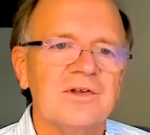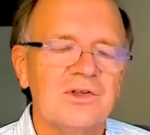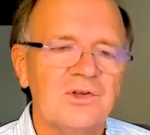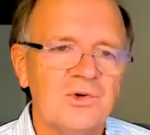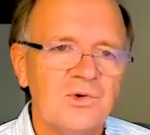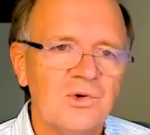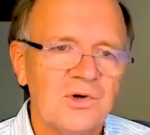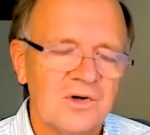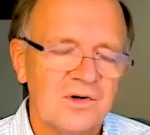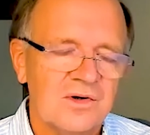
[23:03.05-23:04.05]

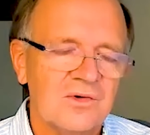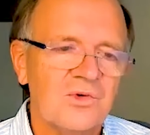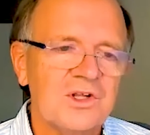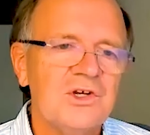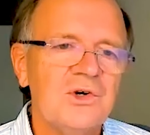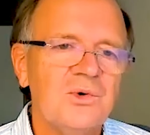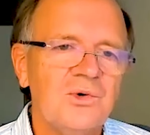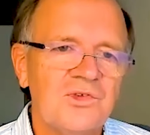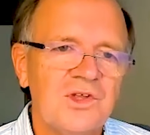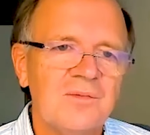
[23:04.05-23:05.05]
to
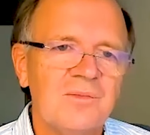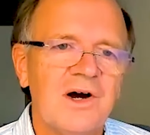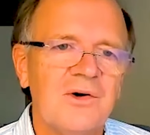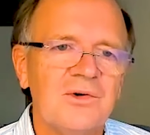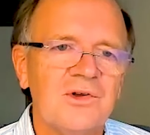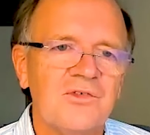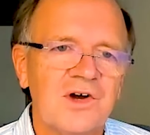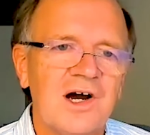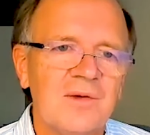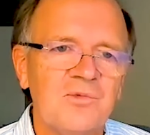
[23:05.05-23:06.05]
reduce the amount of
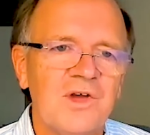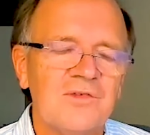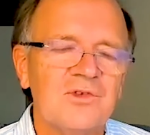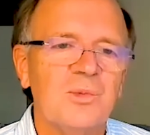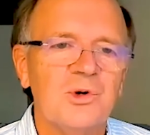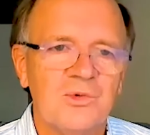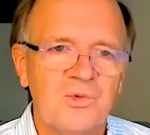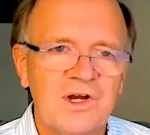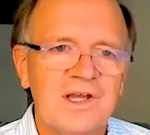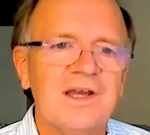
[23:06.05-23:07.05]
carbon we have to put
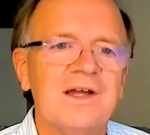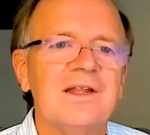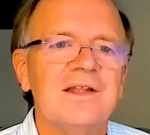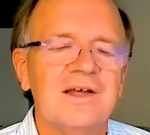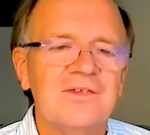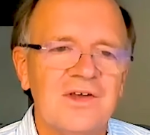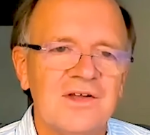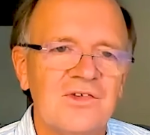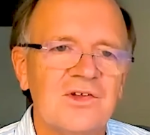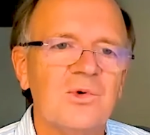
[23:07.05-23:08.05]
away. And in that
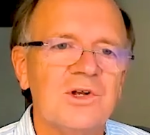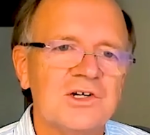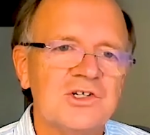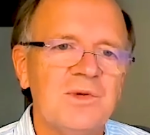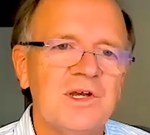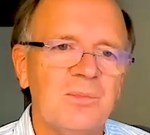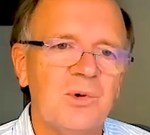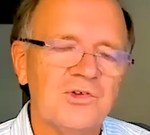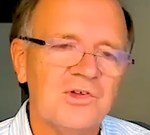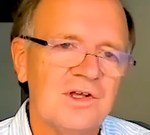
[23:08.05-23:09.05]
sense, it would actually be a
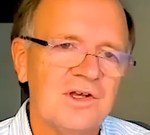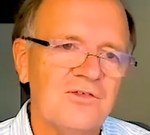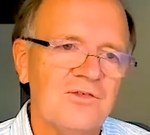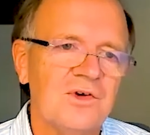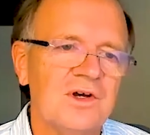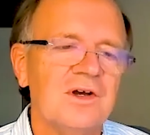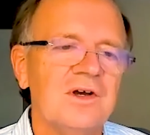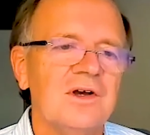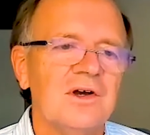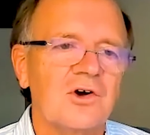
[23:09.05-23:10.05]
positive
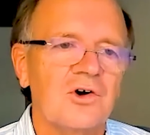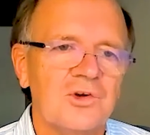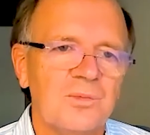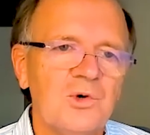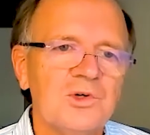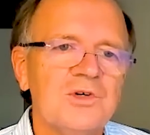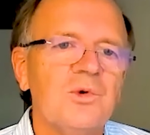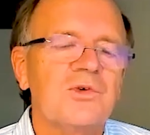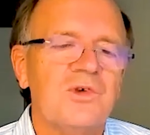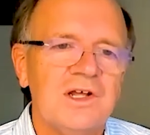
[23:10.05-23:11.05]
contribution. It
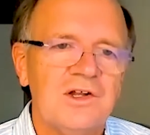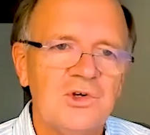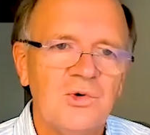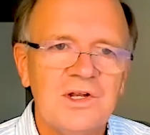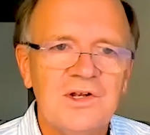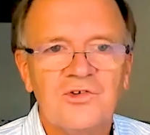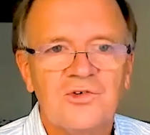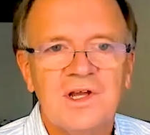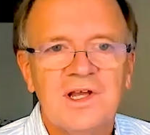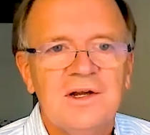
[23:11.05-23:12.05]
would create a new
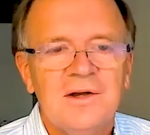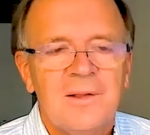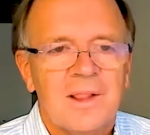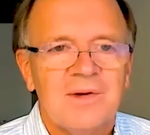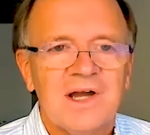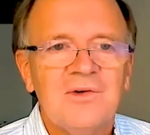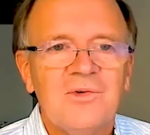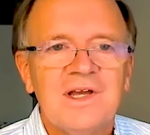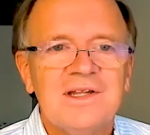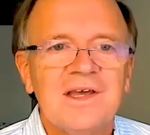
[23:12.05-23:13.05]
industry. By the
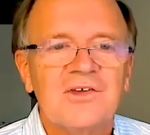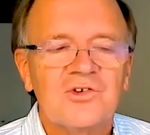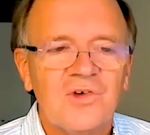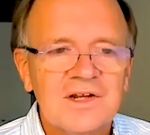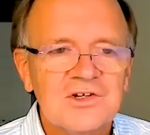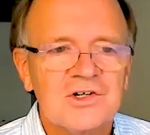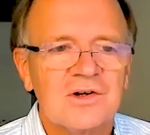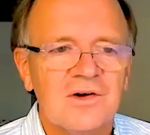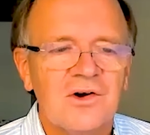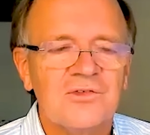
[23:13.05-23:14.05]
way, the
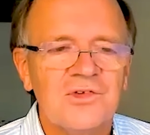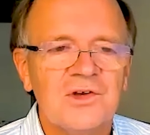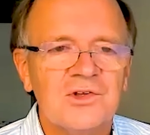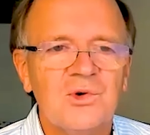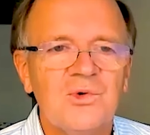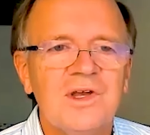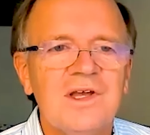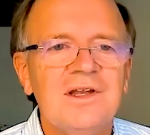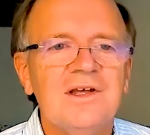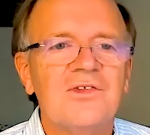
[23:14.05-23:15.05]
extraction of CO2
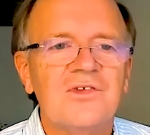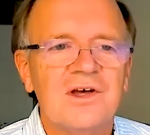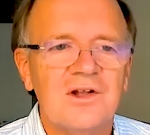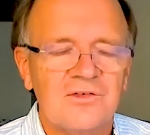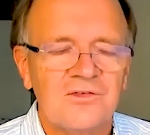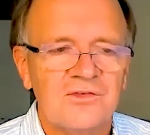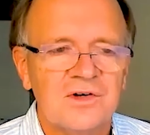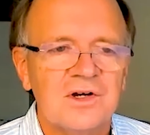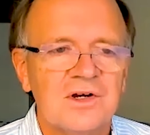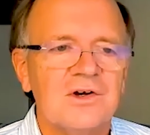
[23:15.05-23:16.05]
in itself,
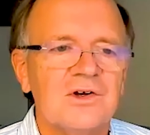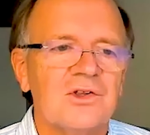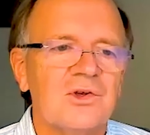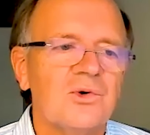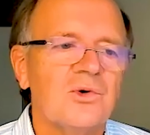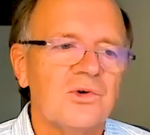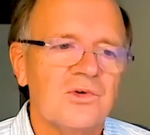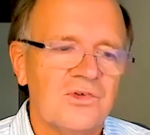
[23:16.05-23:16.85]
to